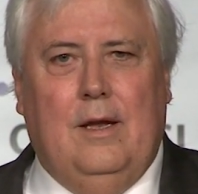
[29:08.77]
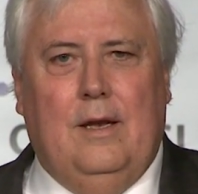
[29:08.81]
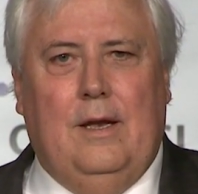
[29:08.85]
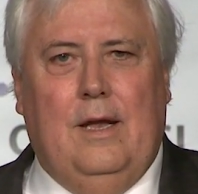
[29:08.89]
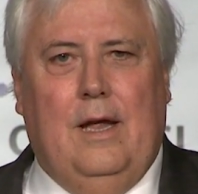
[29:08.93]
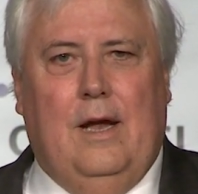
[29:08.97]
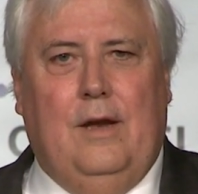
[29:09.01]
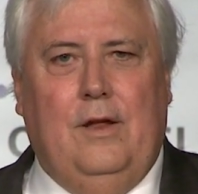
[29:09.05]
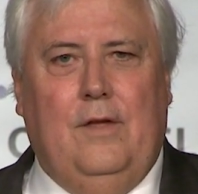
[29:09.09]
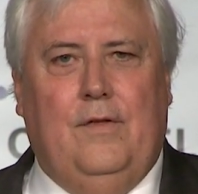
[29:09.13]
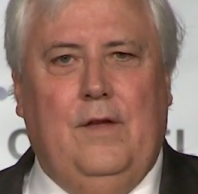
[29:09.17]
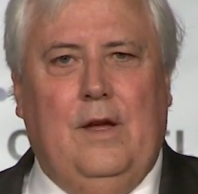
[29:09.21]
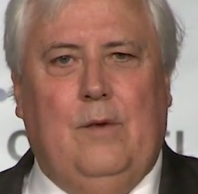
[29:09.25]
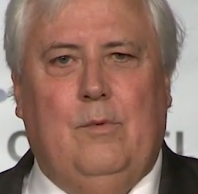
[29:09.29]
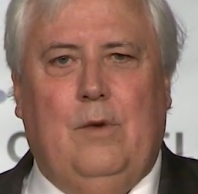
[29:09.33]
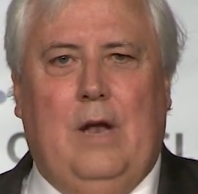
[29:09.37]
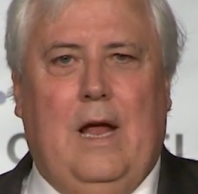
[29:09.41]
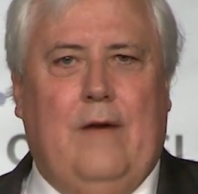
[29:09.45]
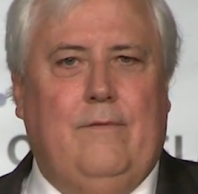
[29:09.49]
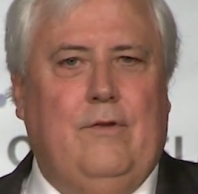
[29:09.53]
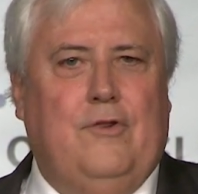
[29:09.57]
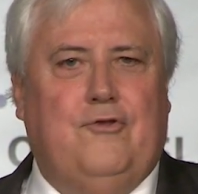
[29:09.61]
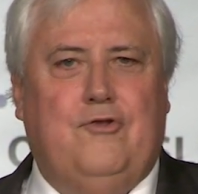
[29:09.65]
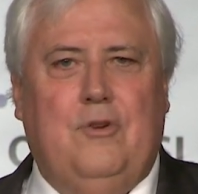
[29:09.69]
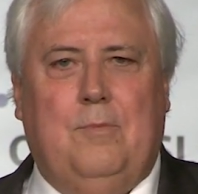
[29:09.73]
Now, do you think we'd
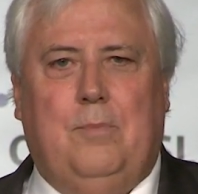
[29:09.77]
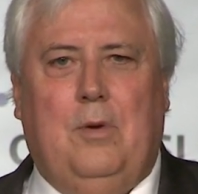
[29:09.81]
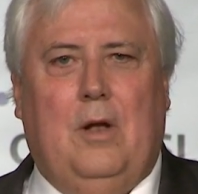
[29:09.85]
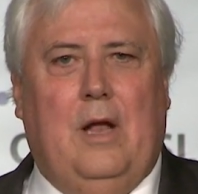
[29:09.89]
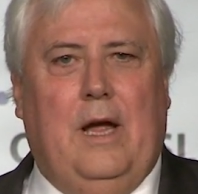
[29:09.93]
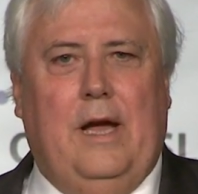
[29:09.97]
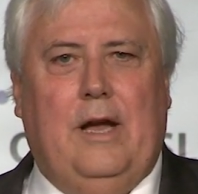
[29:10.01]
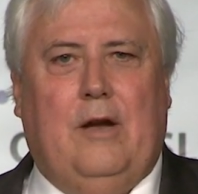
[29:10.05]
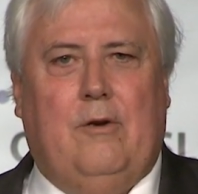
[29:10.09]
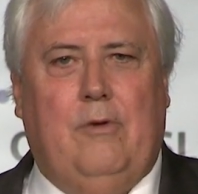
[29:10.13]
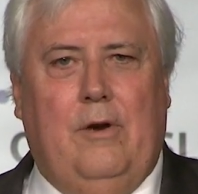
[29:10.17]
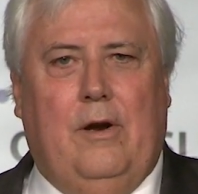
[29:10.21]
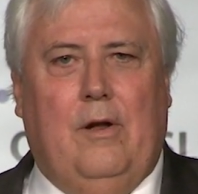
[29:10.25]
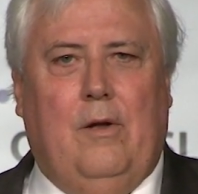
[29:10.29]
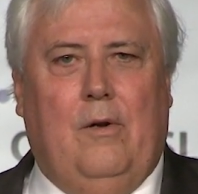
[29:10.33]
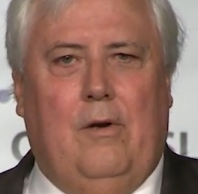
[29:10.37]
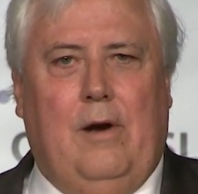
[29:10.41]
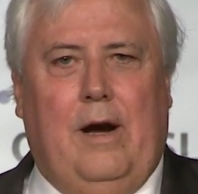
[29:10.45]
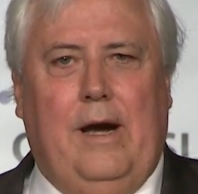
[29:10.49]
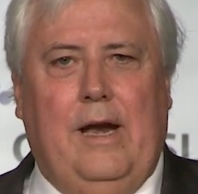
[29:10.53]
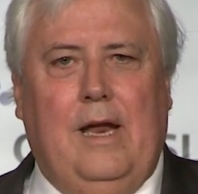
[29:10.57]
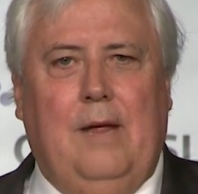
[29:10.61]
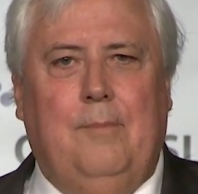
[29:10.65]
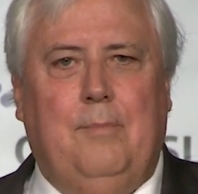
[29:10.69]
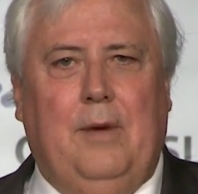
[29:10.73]
have a AAA credit
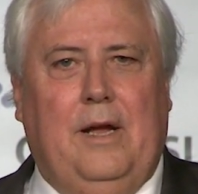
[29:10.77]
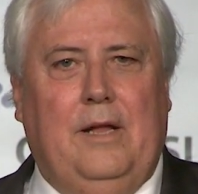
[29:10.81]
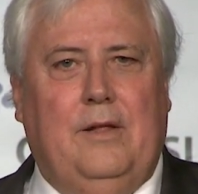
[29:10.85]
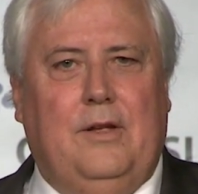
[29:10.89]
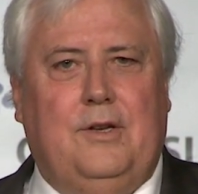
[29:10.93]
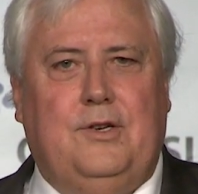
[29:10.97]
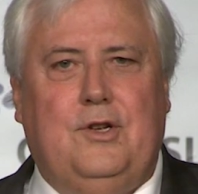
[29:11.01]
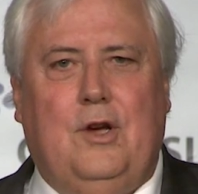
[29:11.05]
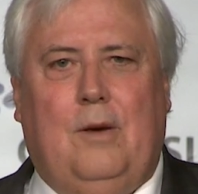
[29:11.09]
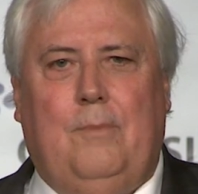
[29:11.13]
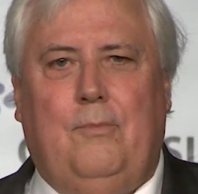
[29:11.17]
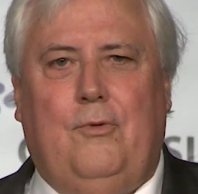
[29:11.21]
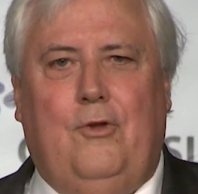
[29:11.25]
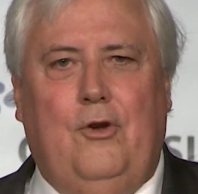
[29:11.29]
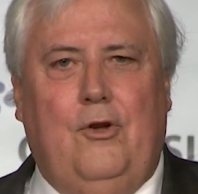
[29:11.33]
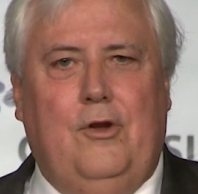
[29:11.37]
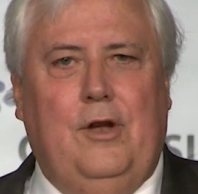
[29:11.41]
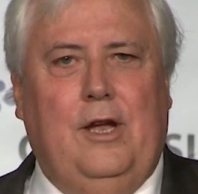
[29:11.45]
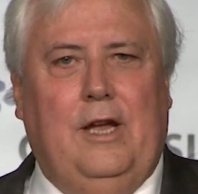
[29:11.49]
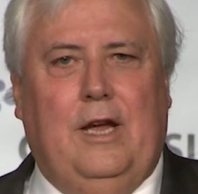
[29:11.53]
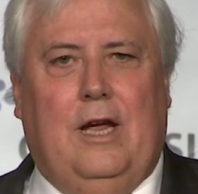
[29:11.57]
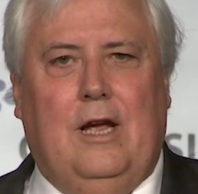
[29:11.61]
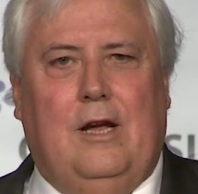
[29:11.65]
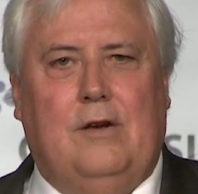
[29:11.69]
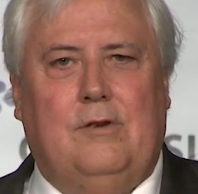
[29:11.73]
rating being the top
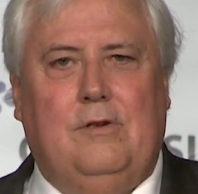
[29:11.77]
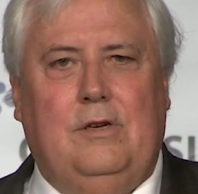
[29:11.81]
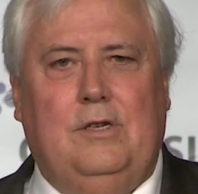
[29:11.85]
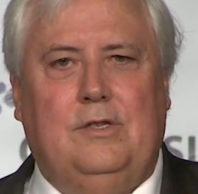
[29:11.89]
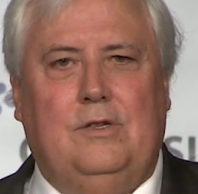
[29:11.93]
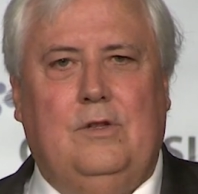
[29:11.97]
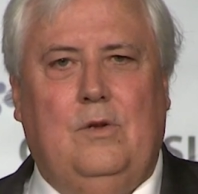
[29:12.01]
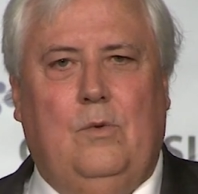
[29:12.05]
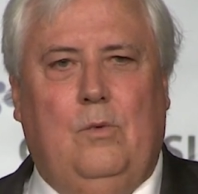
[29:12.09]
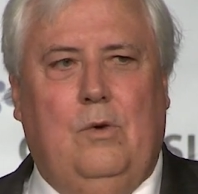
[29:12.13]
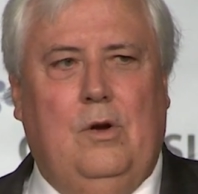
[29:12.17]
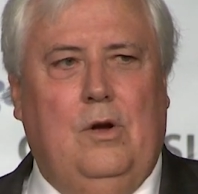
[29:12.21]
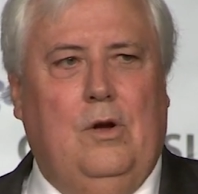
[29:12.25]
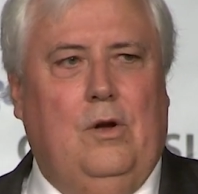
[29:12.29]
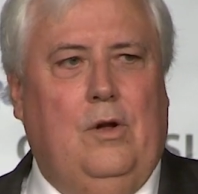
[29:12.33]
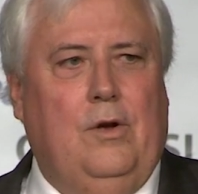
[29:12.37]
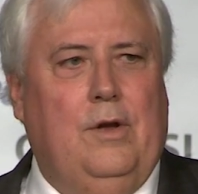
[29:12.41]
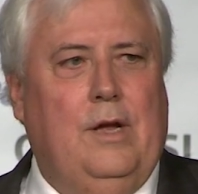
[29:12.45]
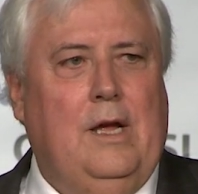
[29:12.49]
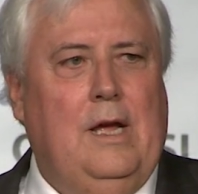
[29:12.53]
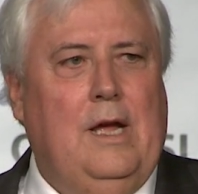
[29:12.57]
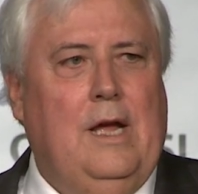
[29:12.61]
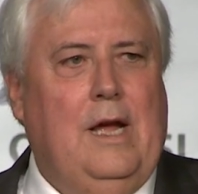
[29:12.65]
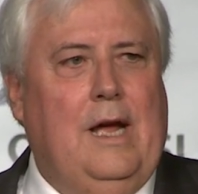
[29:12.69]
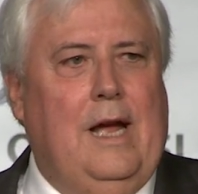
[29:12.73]
13 countries in the world
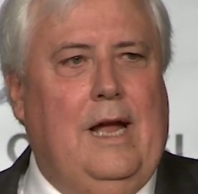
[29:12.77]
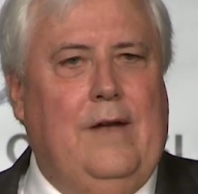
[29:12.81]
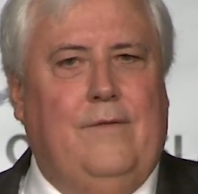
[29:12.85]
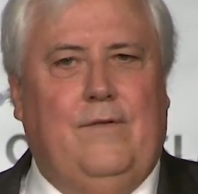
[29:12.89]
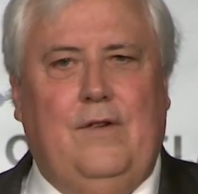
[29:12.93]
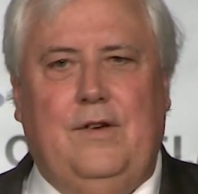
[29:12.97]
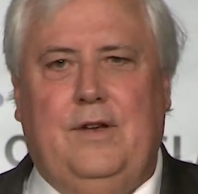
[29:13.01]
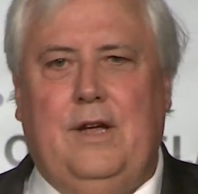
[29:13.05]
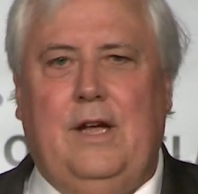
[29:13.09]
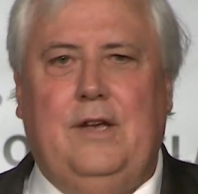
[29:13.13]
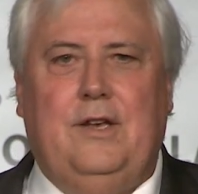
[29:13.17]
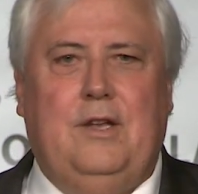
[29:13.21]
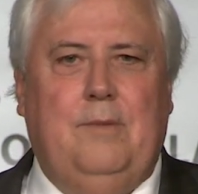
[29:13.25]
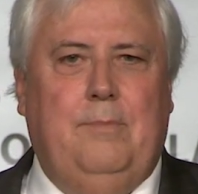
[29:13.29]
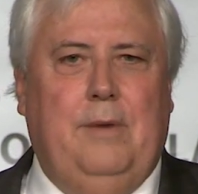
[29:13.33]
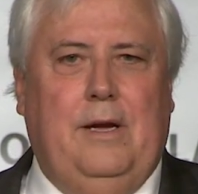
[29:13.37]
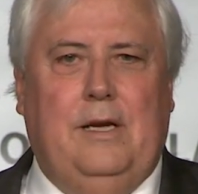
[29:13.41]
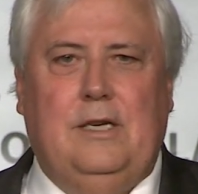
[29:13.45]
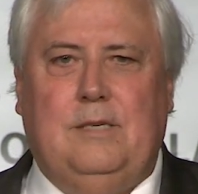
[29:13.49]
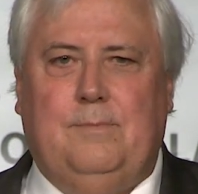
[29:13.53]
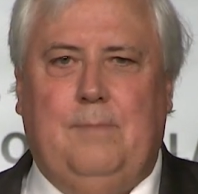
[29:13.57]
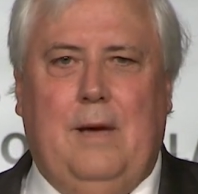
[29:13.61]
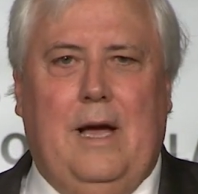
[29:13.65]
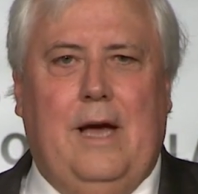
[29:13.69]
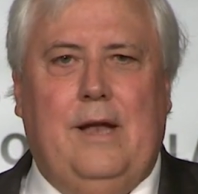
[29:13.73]
and for debt to be
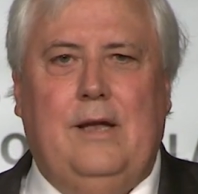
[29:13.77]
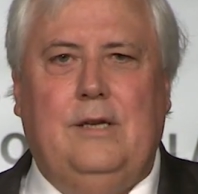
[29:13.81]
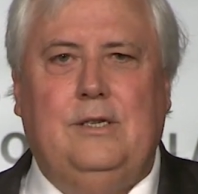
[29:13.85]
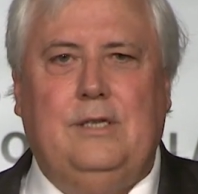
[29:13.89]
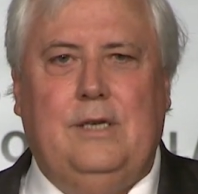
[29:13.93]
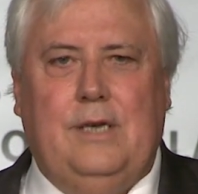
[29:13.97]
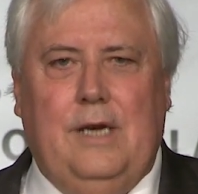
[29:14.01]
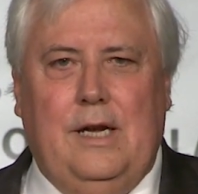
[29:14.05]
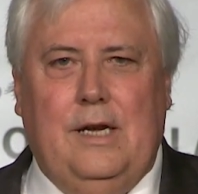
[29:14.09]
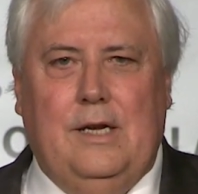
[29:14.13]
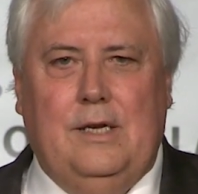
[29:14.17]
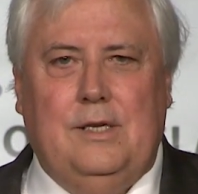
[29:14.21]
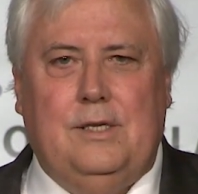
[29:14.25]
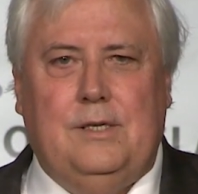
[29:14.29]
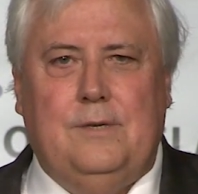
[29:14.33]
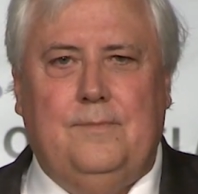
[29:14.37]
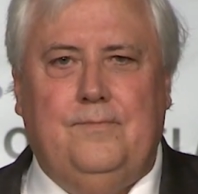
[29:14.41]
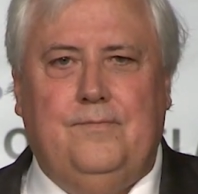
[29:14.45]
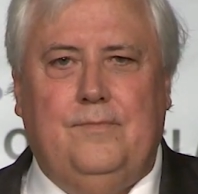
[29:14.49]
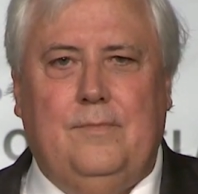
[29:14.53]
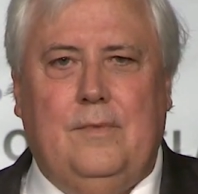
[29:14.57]
as bad as it is?